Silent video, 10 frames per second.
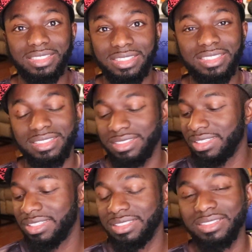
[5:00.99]
This
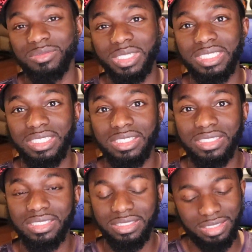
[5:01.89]
looks really
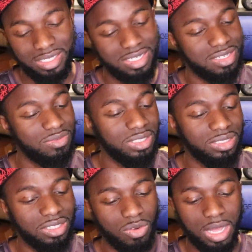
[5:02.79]
good
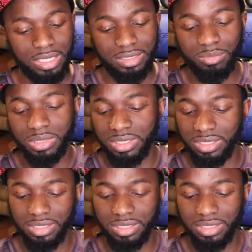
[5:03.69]
quality book.